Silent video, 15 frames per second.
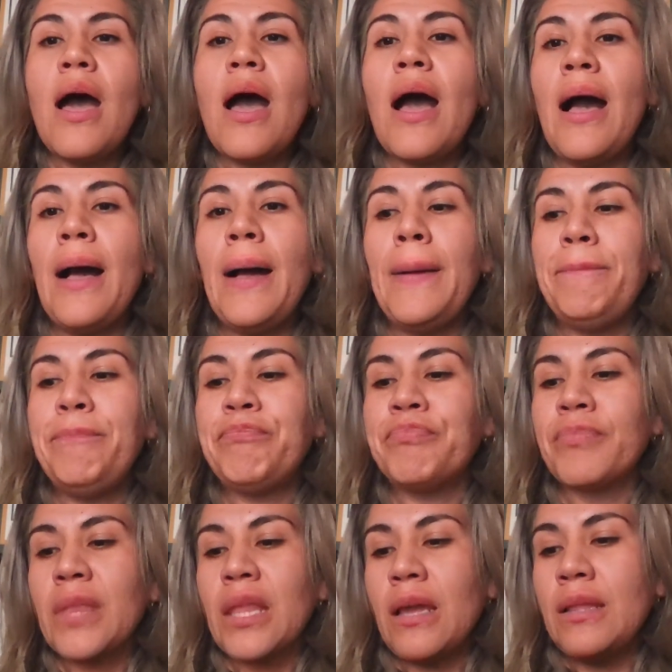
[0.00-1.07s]

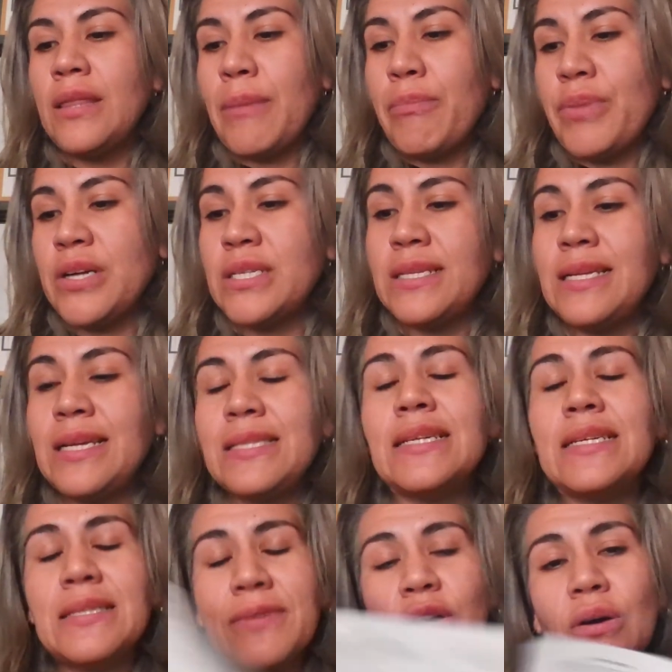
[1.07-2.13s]
The person that
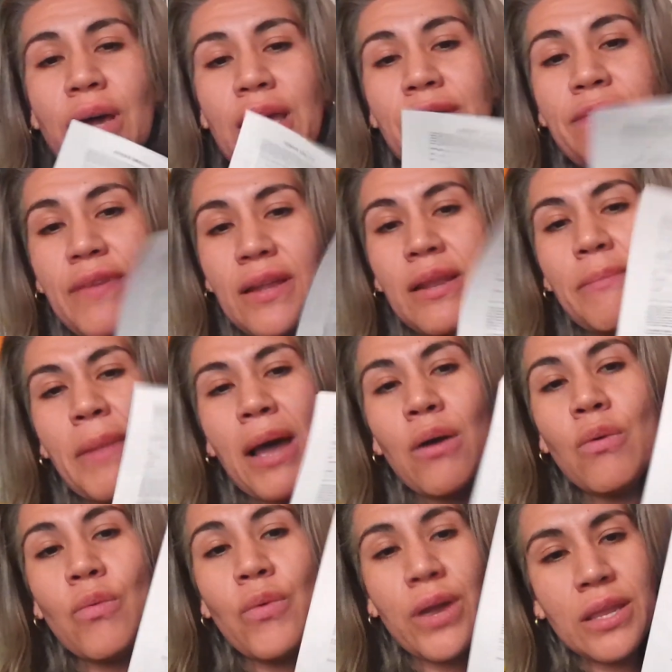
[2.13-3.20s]
does go ahead and fill them
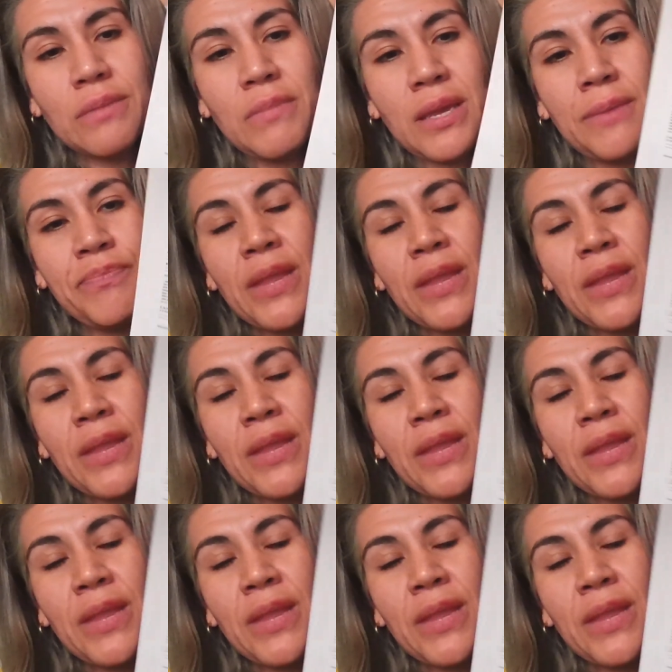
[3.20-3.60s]
out with me,